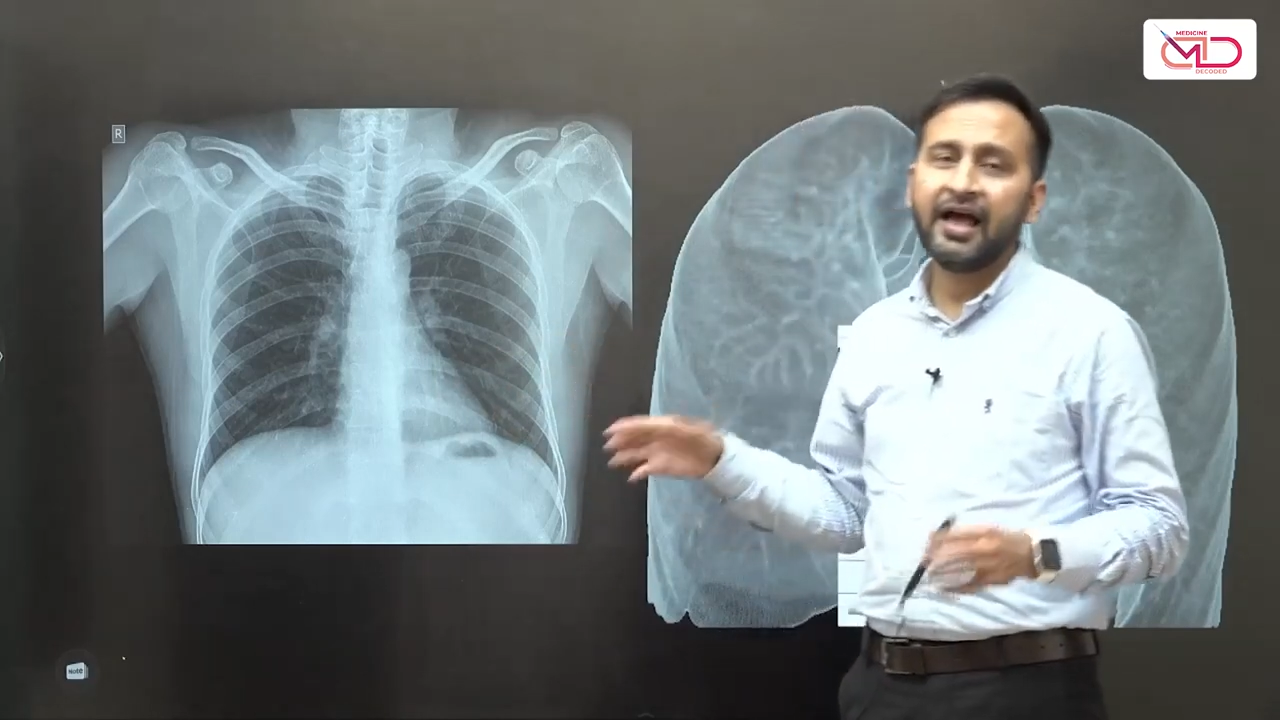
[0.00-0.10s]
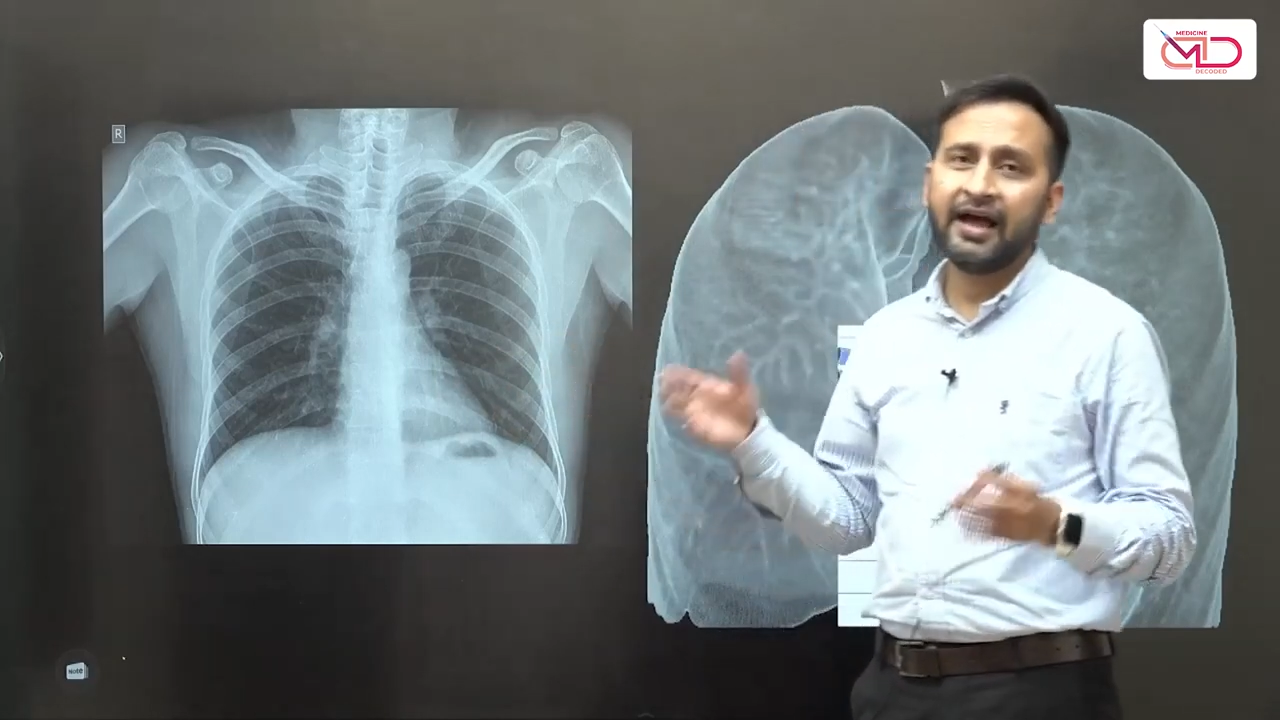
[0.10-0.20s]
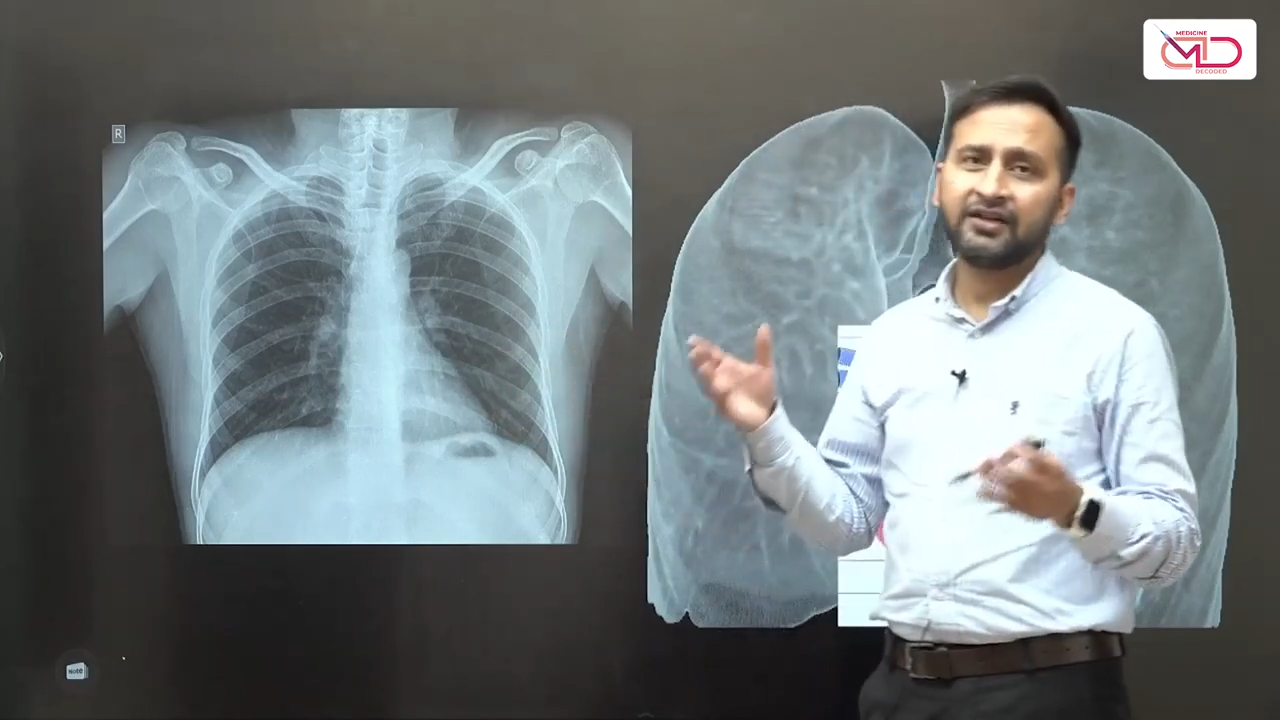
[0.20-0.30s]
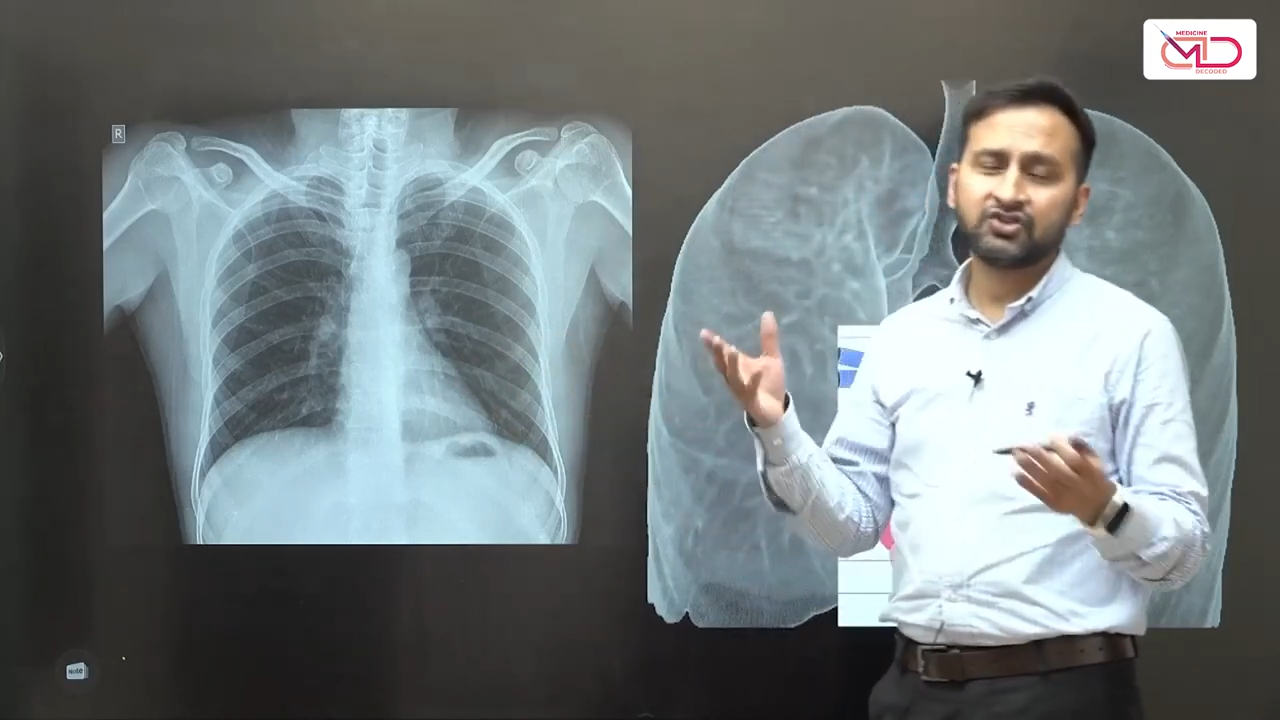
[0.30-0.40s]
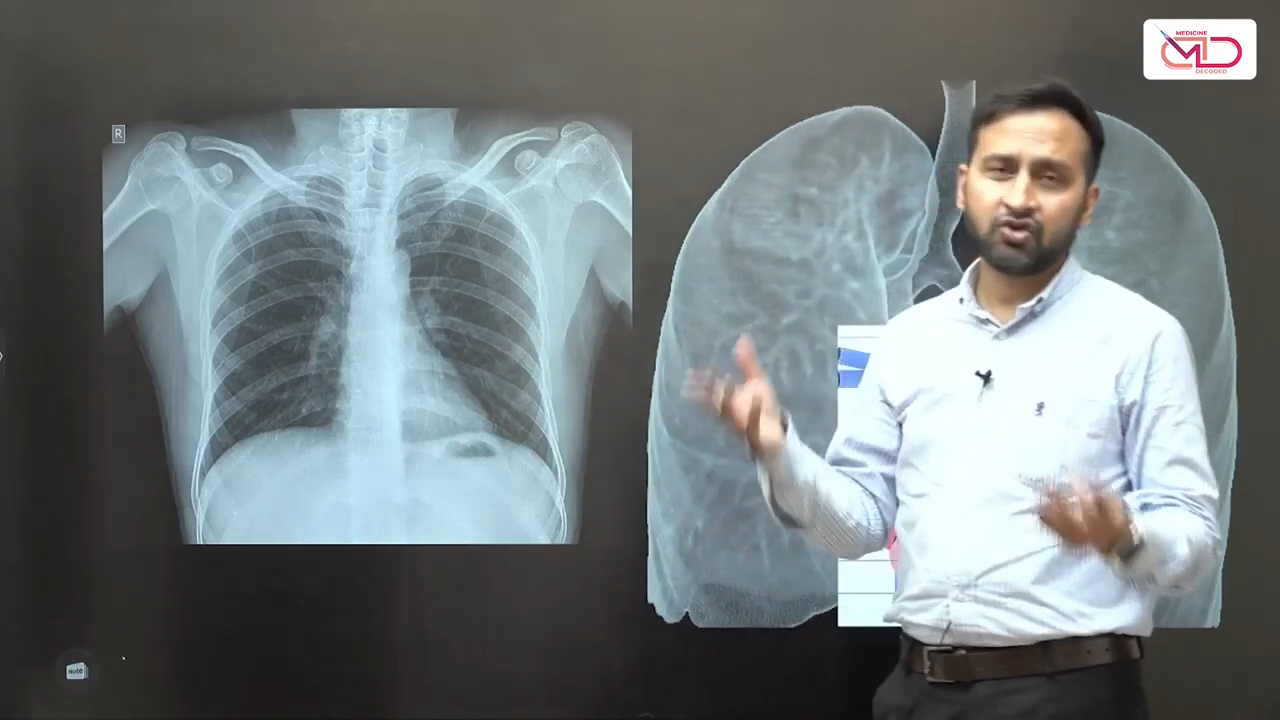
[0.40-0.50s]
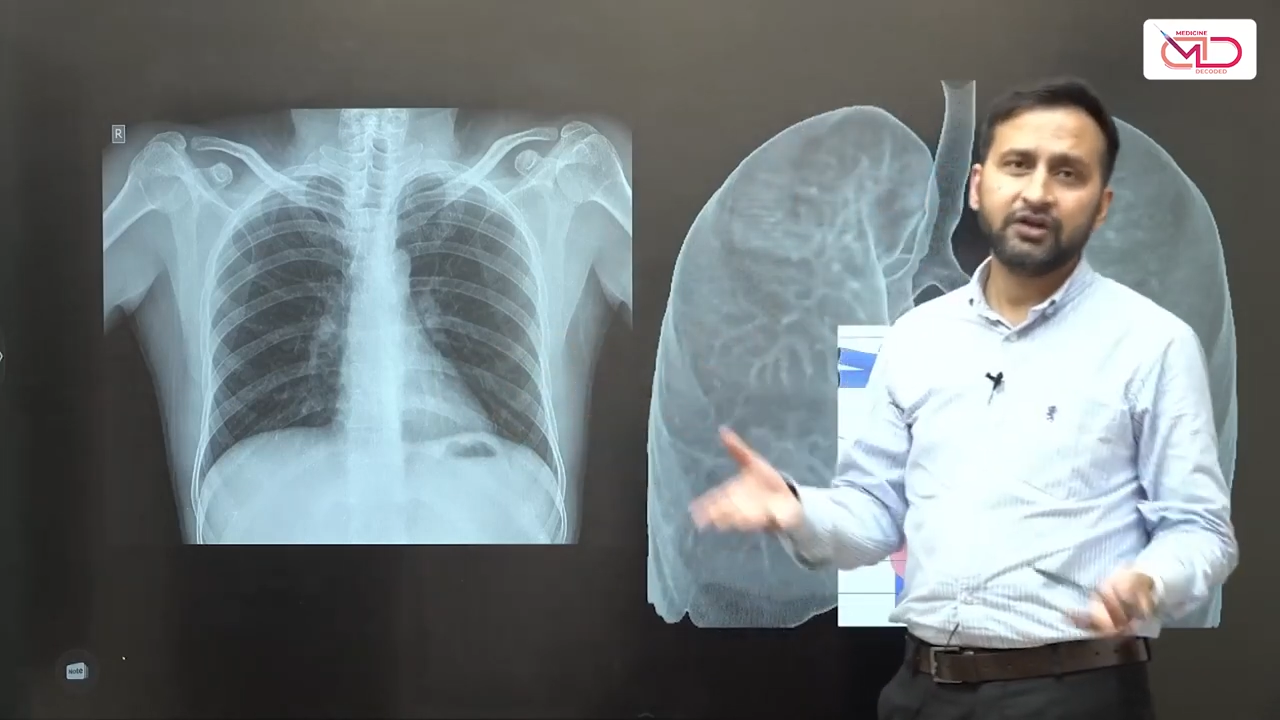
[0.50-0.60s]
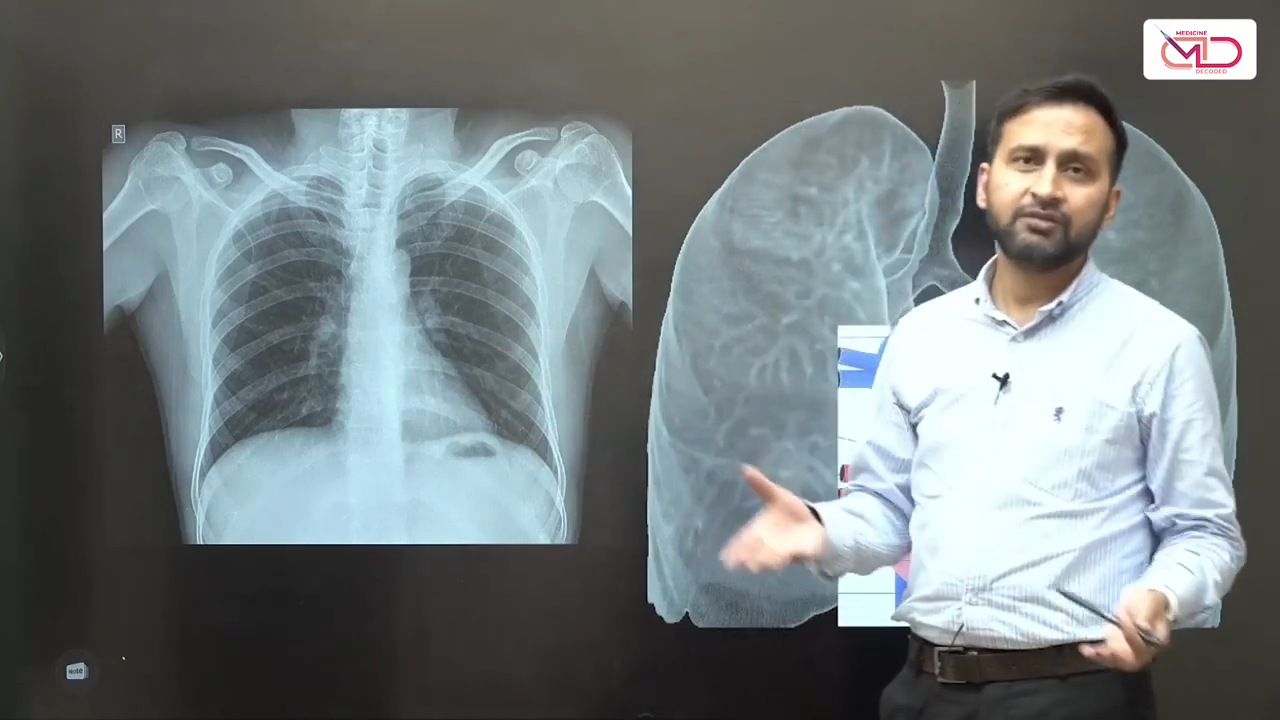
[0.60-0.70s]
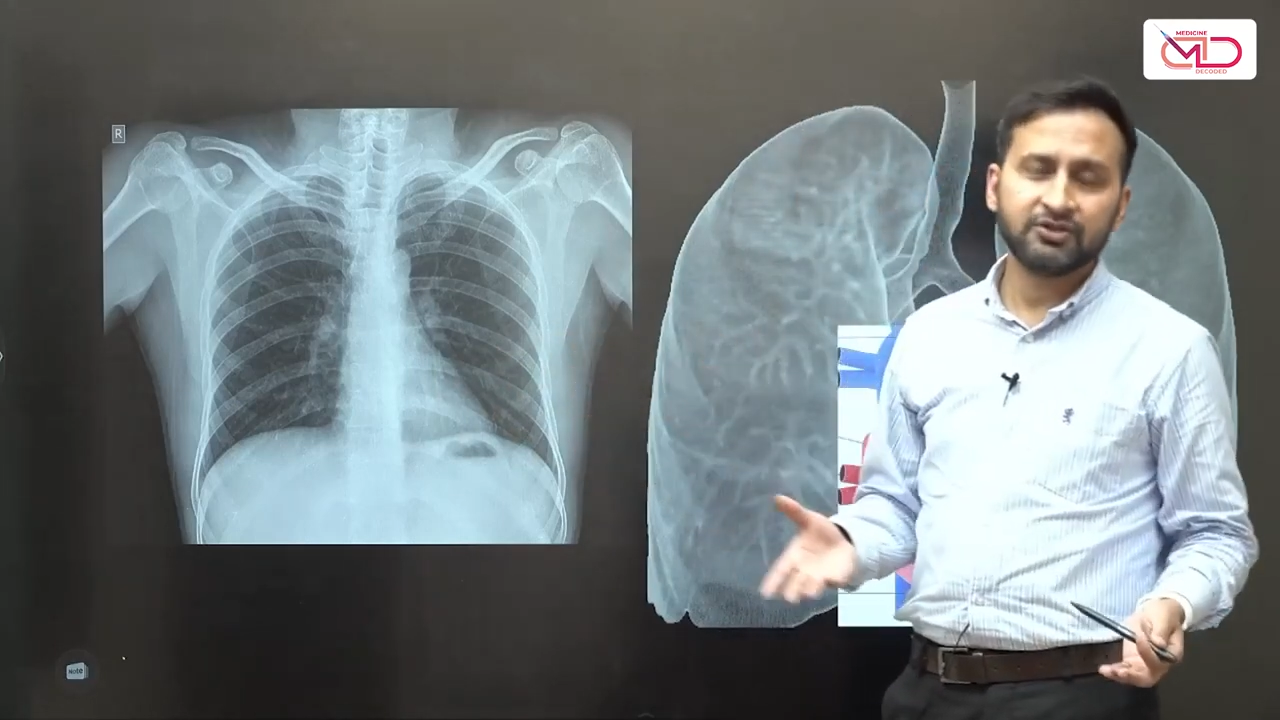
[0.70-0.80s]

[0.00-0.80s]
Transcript: and solid